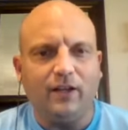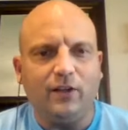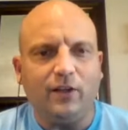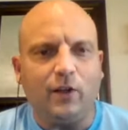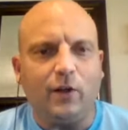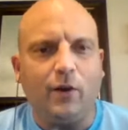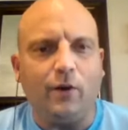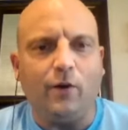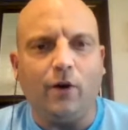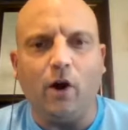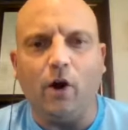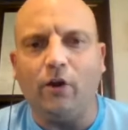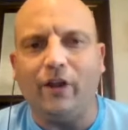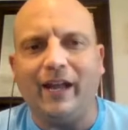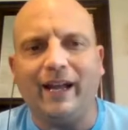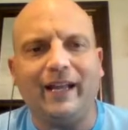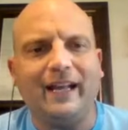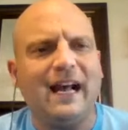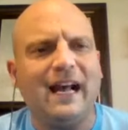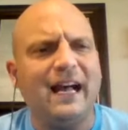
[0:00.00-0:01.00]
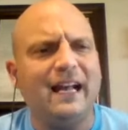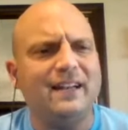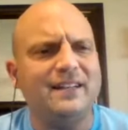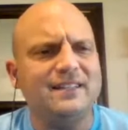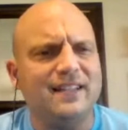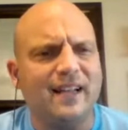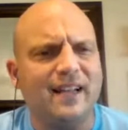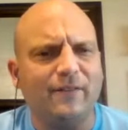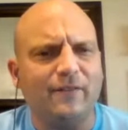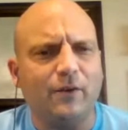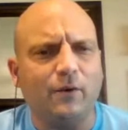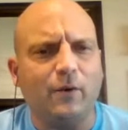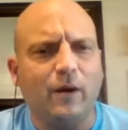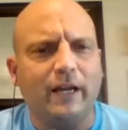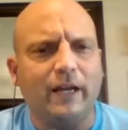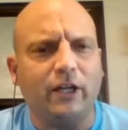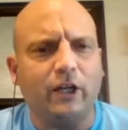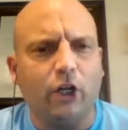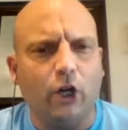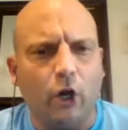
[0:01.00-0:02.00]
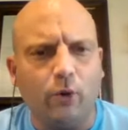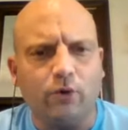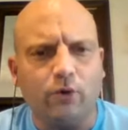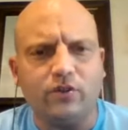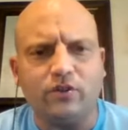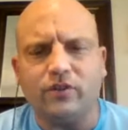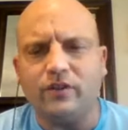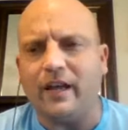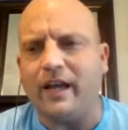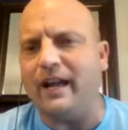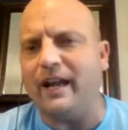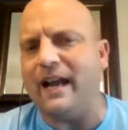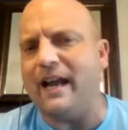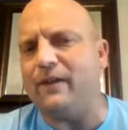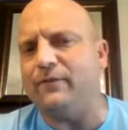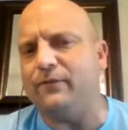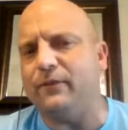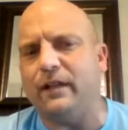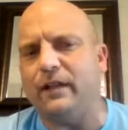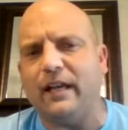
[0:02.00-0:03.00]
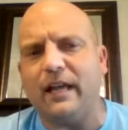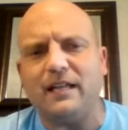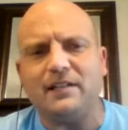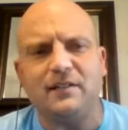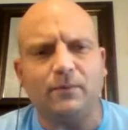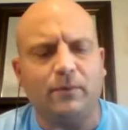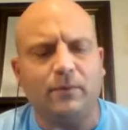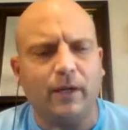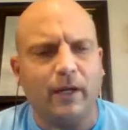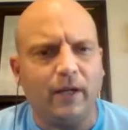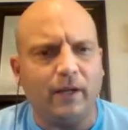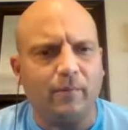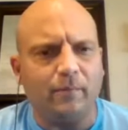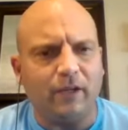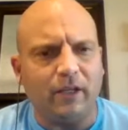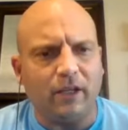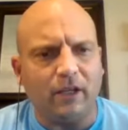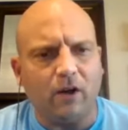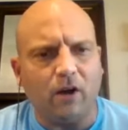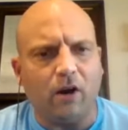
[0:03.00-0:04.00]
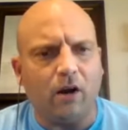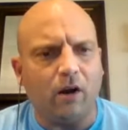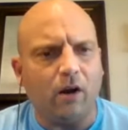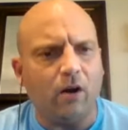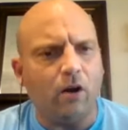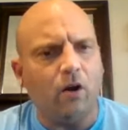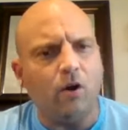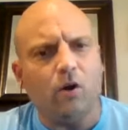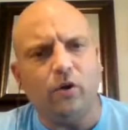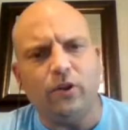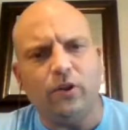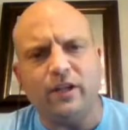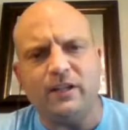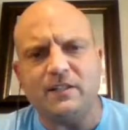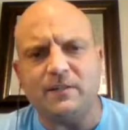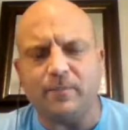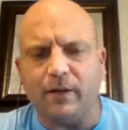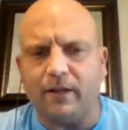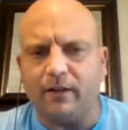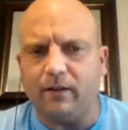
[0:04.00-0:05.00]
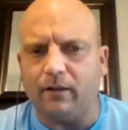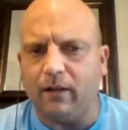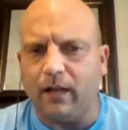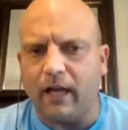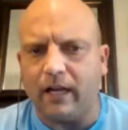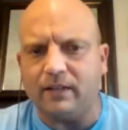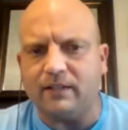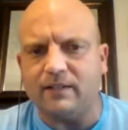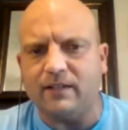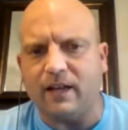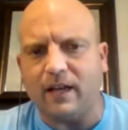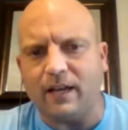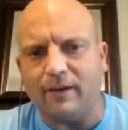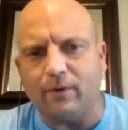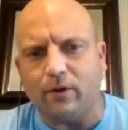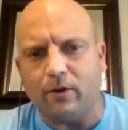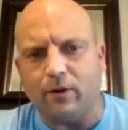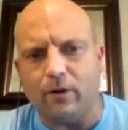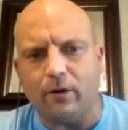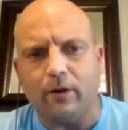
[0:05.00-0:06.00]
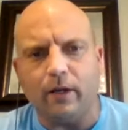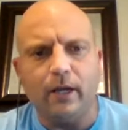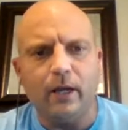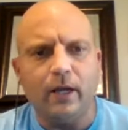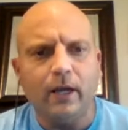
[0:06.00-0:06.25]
Oh, that guy doesn't have the right coach. That athlete hasn't ran a PR. Oh, they spend a lot of time hurt.